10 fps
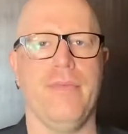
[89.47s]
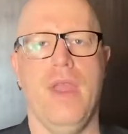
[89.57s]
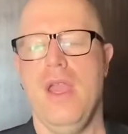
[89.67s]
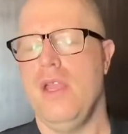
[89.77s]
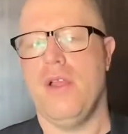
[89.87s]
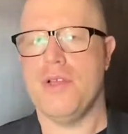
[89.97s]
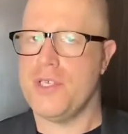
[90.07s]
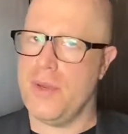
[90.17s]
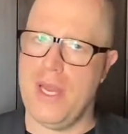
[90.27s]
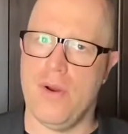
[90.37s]
You'll also
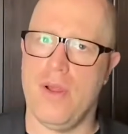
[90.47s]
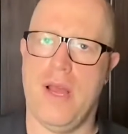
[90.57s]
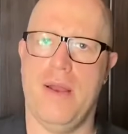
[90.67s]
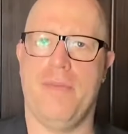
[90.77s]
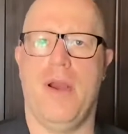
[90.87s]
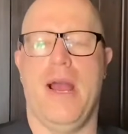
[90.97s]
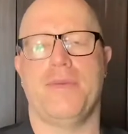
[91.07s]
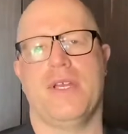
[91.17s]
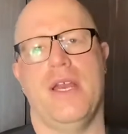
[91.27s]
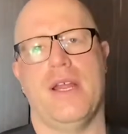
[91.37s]
hear it a lot, perhaps
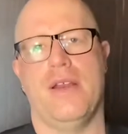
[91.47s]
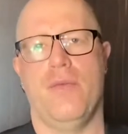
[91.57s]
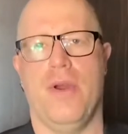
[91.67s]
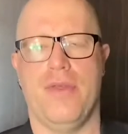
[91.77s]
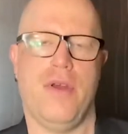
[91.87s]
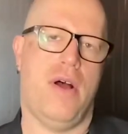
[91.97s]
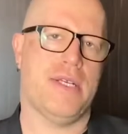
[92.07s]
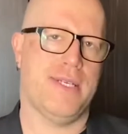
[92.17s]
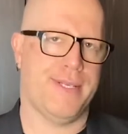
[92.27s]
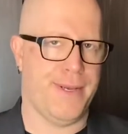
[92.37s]
connected with
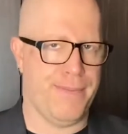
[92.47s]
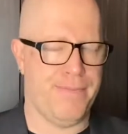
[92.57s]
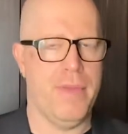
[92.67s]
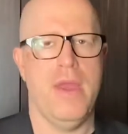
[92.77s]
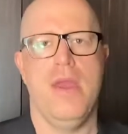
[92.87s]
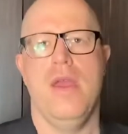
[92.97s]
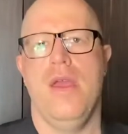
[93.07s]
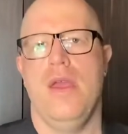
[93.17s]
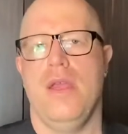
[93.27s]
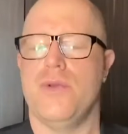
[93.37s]
autism.
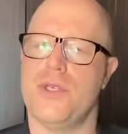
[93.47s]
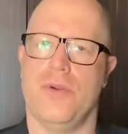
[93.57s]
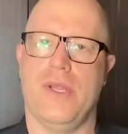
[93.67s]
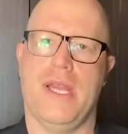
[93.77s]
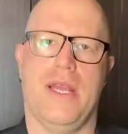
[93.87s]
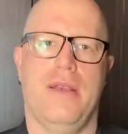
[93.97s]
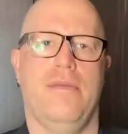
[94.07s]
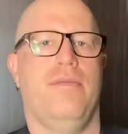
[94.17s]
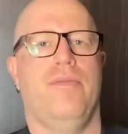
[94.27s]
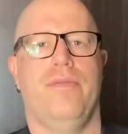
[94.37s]
You certainly
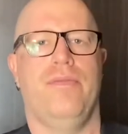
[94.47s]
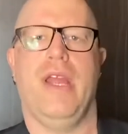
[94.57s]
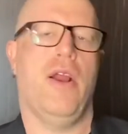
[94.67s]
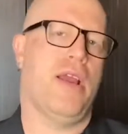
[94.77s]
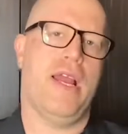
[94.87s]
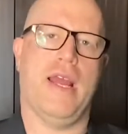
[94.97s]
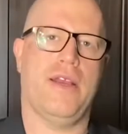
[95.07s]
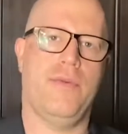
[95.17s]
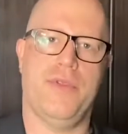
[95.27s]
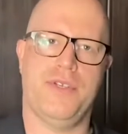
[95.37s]
can hear it
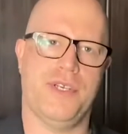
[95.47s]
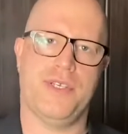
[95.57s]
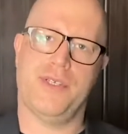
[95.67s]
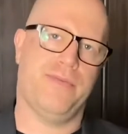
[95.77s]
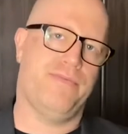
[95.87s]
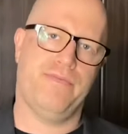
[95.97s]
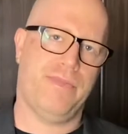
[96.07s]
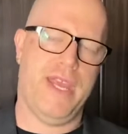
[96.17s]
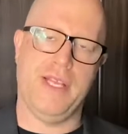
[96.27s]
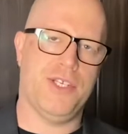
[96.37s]
connected with just
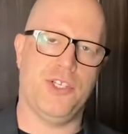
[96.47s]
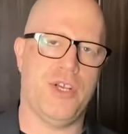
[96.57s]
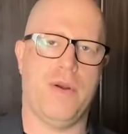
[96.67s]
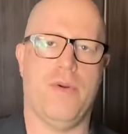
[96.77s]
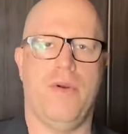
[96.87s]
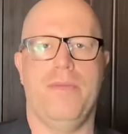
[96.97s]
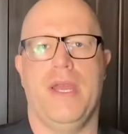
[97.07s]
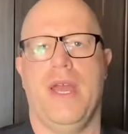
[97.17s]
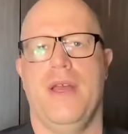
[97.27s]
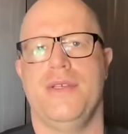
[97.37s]
kids in general,
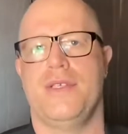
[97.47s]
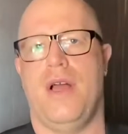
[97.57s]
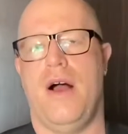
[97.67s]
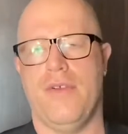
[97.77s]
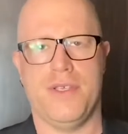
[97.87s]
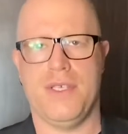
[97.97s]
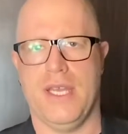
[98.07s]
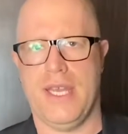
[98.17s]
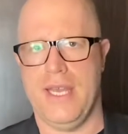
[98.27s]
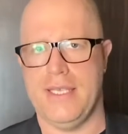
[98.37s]
because obviously
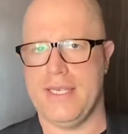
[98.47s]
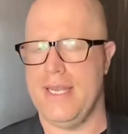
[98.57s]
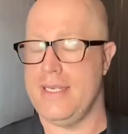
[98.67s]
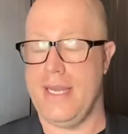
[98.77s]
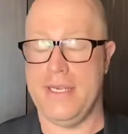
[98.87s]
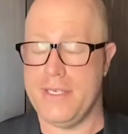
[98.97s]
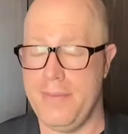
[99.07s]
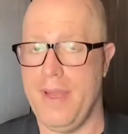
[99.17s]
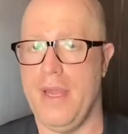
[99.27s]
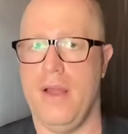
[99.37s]
kids can tend to
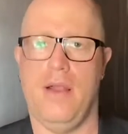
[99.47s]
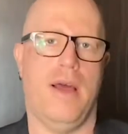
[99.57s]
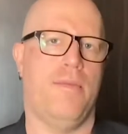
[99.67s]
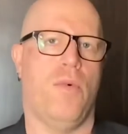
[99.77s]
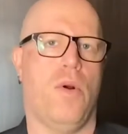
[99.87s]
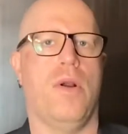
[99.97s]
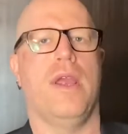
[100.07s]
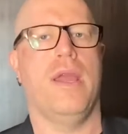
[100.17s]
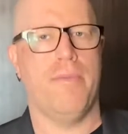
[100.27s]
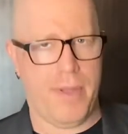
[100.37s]
be a lot more
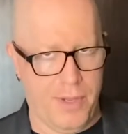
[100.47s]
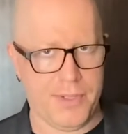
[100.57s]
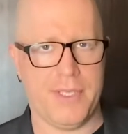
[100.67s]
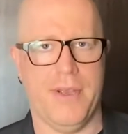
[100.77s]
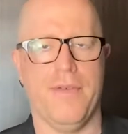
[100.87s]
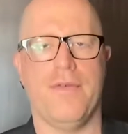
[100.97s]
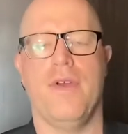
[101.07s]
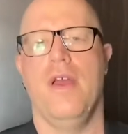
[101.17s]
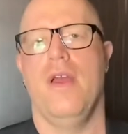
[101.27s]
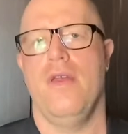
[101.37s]
impulsive
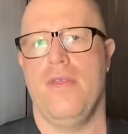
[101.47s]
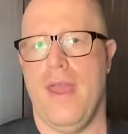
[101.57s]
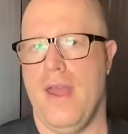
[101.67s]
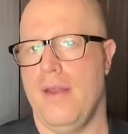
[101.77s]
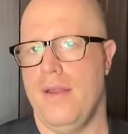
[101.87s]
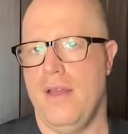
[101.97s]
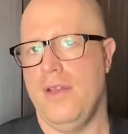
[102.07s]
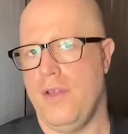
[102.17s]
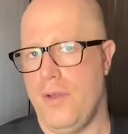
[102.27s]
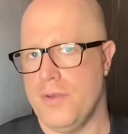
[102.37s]
than
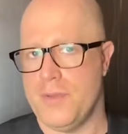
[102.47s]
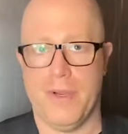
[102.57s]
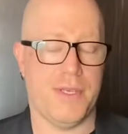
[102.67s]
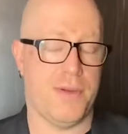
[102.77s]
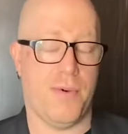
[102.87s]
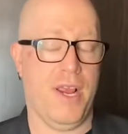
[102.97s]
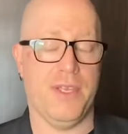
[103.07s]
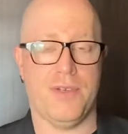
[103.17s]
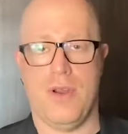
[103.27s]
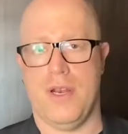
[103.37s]
adults because their
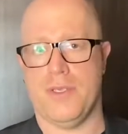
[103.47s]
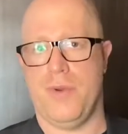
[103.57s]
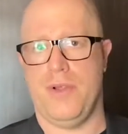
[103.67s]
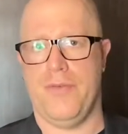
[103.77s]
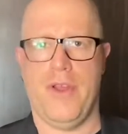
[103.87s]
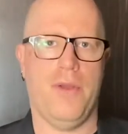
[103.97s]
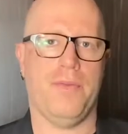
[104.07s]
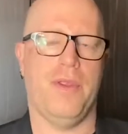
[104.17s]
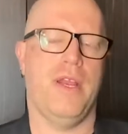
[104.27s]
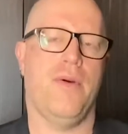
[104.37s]
brains are not as well developed
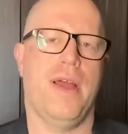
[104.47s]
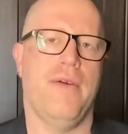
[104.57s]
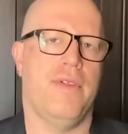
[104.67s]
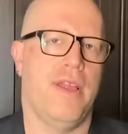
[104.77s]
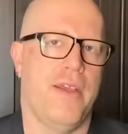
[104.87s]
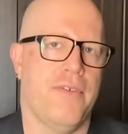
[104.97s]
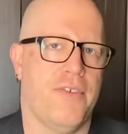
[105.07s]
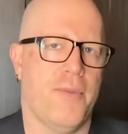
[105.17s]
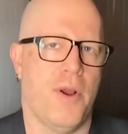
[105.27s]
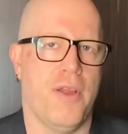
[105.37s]
and they don't have the life
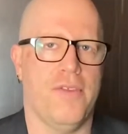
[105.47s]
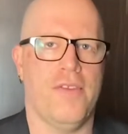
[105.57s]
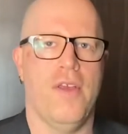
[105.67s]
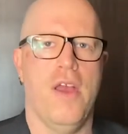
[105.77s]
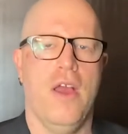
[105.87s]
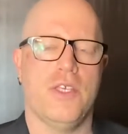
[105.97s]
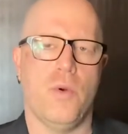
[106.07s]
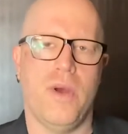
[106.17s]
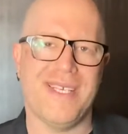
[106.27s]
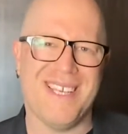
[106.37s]
experience. So
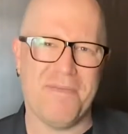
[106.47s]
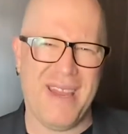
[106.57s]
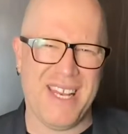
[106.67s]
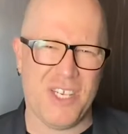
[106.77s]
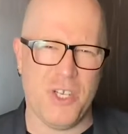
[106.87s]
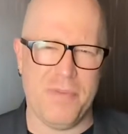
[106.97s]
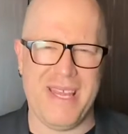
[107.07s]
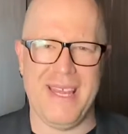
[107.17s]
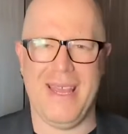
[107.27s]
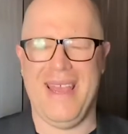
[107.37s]
what does it mean to
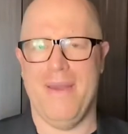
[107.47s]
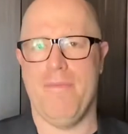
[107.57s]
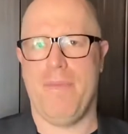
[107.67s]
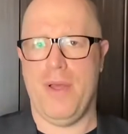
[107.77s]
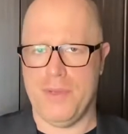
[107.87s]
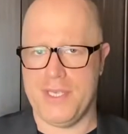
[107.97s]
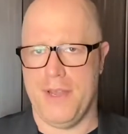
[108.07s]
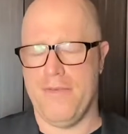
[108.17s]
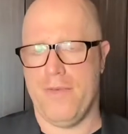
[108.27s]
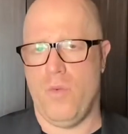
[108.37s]
be
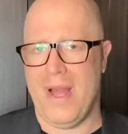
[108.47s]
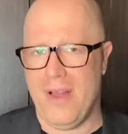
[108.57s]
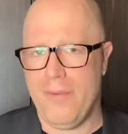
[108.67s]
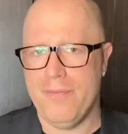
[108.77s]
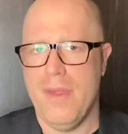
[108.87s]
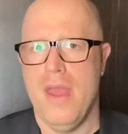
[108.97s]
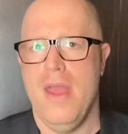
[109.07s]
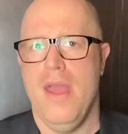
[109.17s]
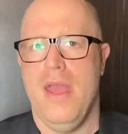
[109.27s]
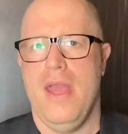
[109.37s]
impulsive? Well,
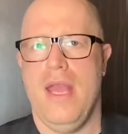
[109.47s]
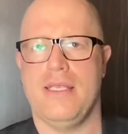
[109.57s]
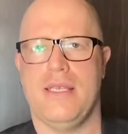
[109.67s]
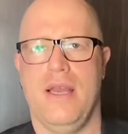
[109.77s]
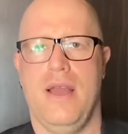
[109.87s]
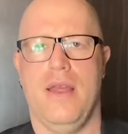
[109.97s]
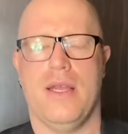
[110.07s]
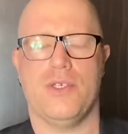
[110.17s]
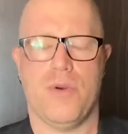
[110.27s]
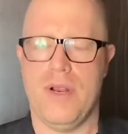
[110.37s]
it's an
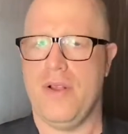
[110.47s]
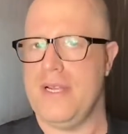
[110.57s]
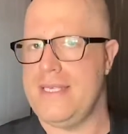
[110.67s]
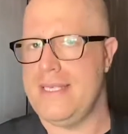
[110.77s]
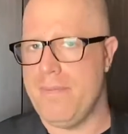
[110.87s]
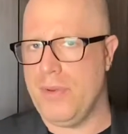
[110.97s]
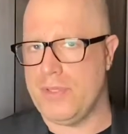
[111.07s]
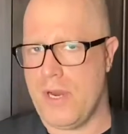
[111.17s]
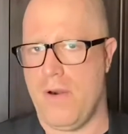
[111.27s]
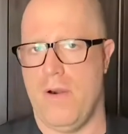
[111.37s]
extraordinarily simple
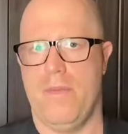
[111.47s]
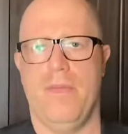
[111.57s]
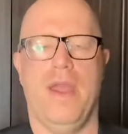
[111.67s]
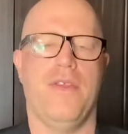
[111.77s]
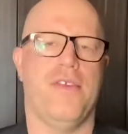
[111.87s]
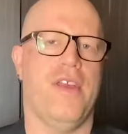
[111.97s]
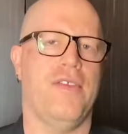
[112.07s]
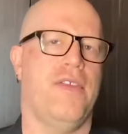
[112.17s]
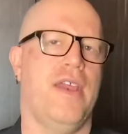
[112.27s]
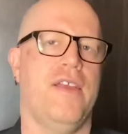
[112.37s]
term in the sense
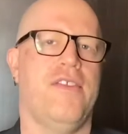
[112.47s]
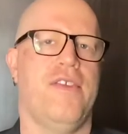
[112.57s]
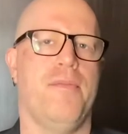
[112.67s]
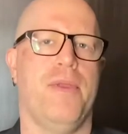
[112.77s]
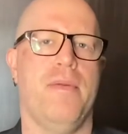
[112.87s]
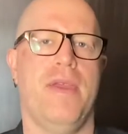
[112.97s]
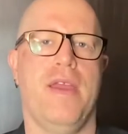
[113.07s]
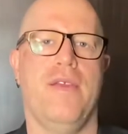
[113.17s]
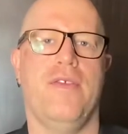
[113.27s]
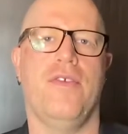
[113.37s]
that it simply
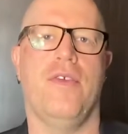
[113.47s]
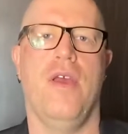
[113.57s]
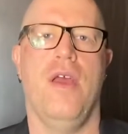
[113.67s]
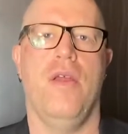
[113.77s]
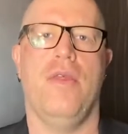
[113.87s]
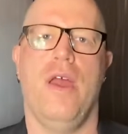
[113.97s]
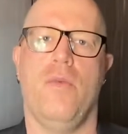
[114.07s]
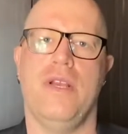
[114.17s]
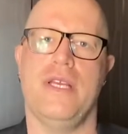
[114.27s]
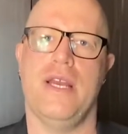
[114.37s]
means that
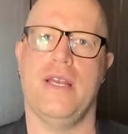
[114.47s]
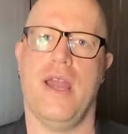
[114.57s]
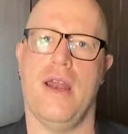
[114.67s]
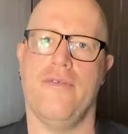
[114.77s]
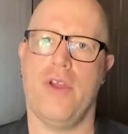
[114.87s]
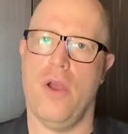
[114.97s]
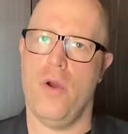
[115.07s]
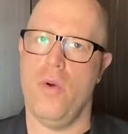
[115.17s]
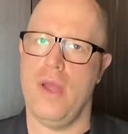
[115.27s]
we tend to kind of go